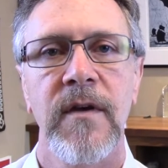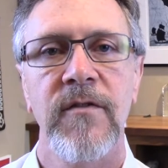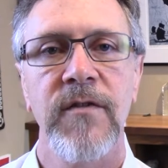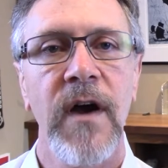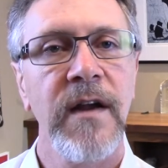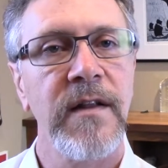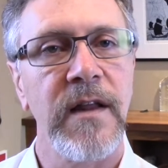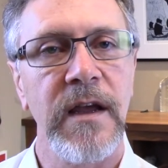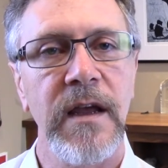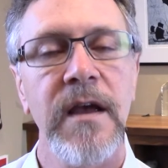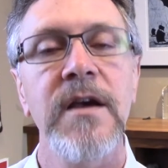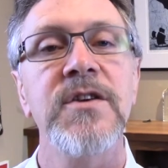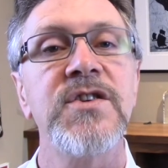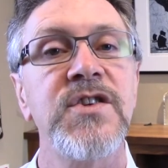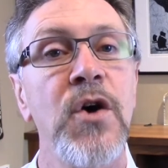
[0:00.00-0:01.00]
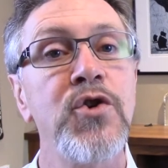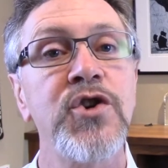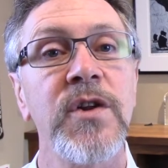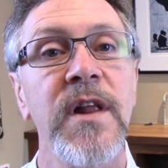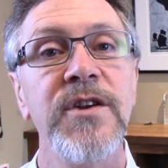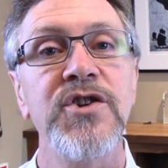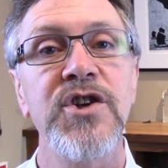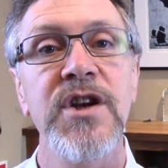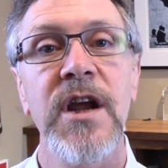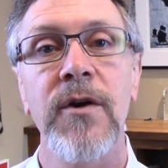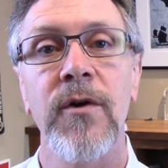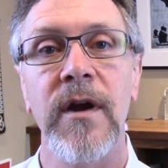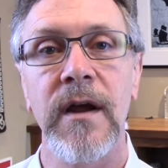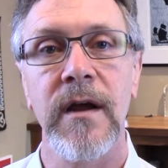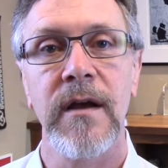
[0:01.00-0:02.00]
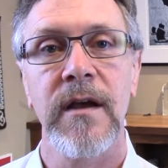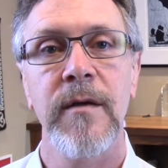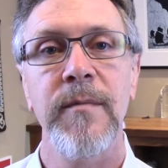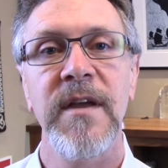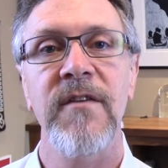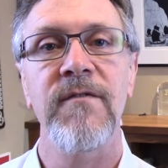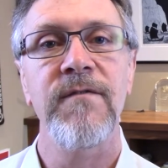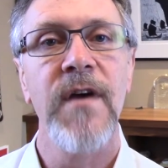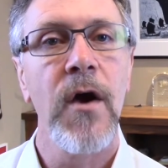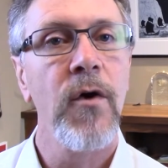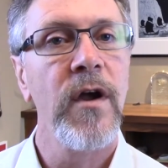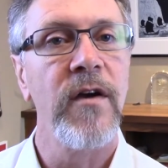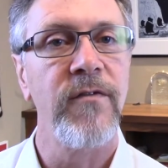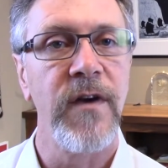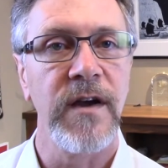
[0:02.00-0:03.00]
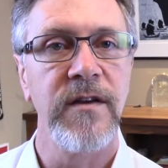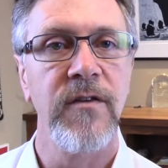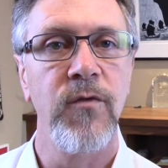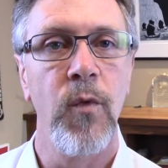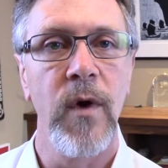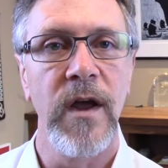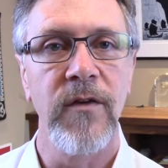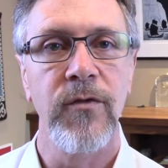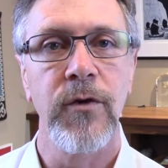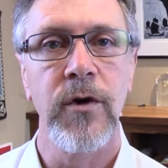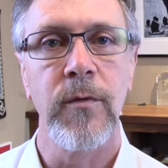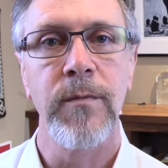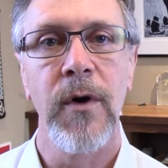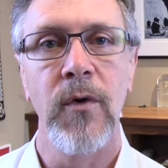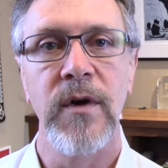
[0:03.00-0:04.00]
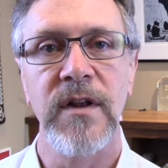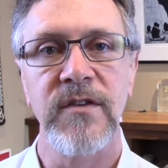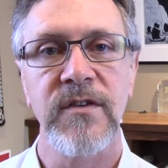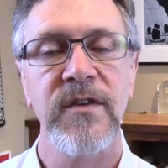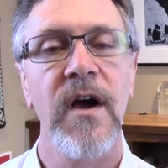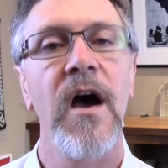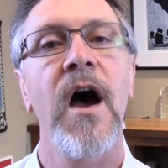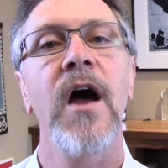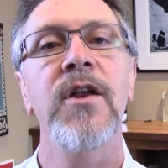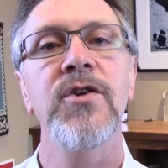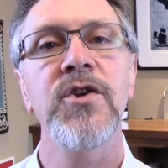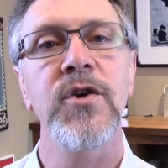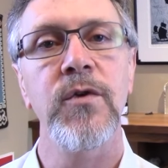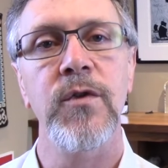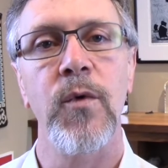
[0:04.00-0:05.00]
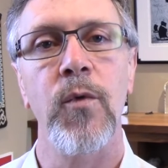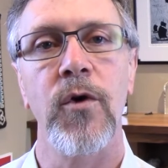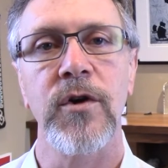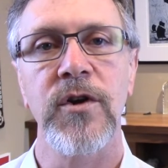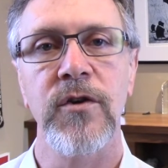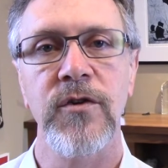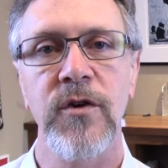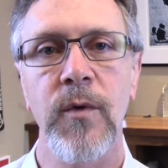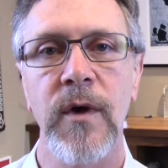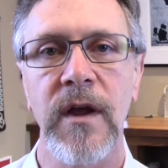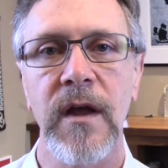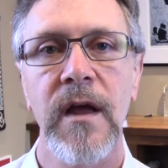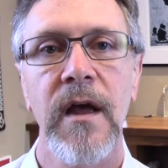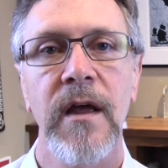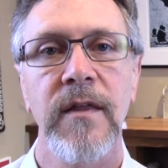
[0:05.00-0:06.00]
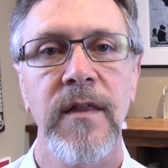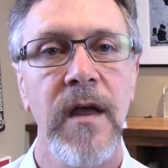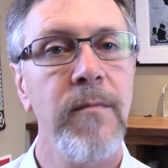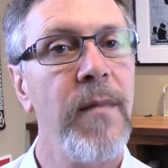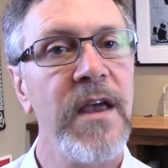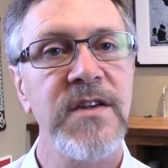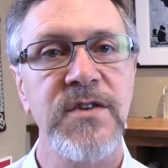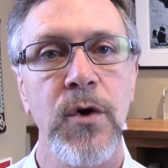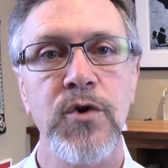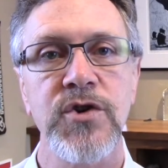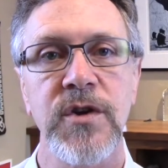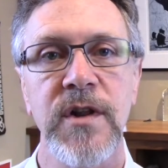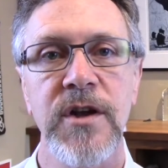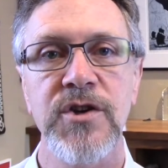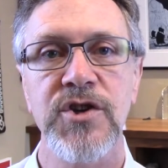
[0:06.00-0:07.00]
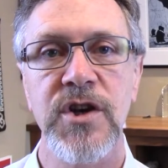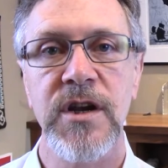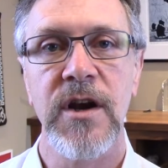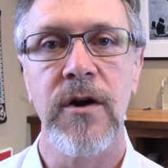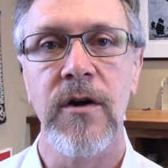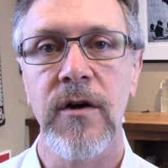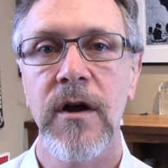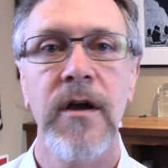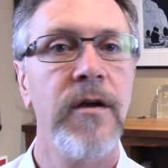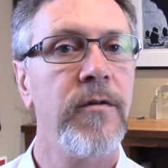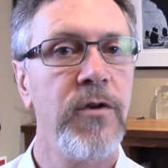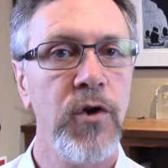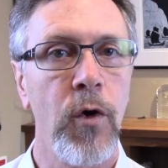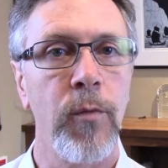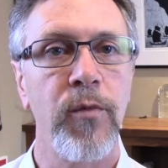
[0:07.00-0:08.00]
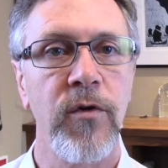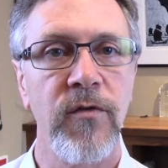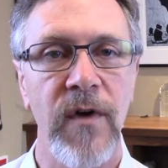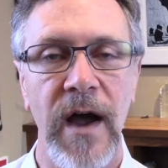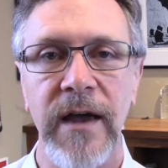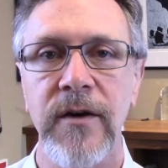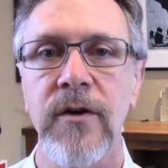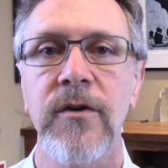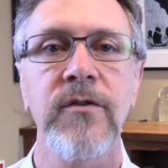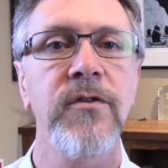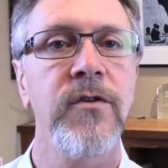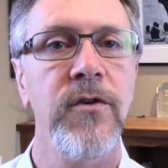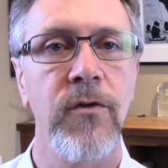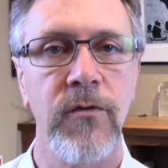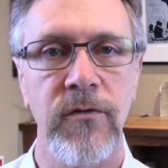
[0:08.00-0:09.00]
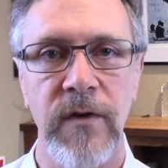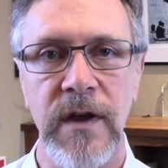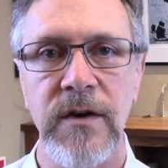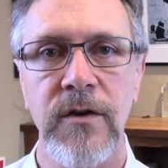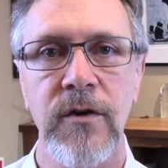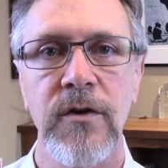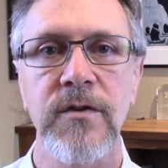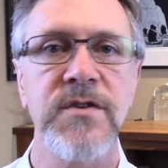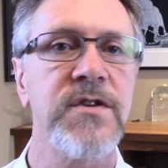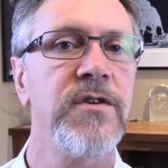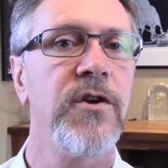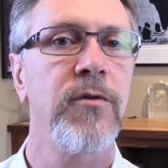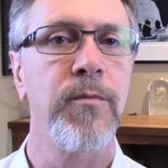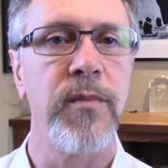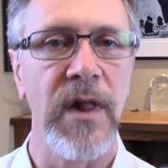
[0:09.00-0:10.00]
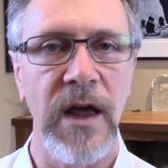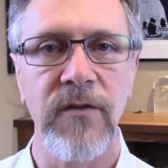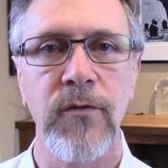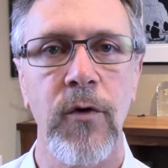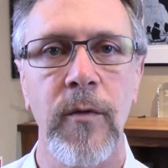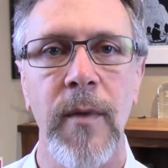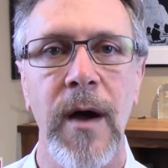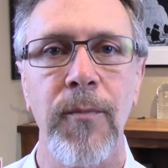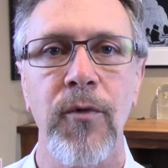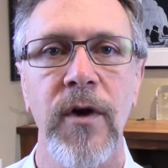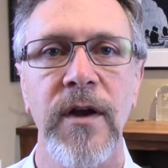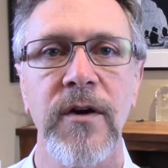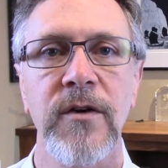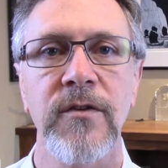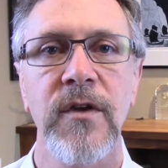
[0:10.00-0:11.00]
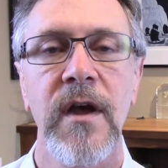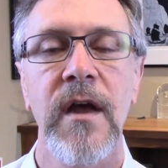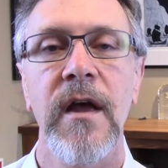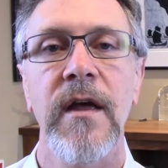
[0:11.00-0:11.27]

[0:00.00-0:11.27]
Finally, social engineering can be a very effective way for your opponents to undo the work you're doing. They may social engineer your providers, your vendors, your platform operators.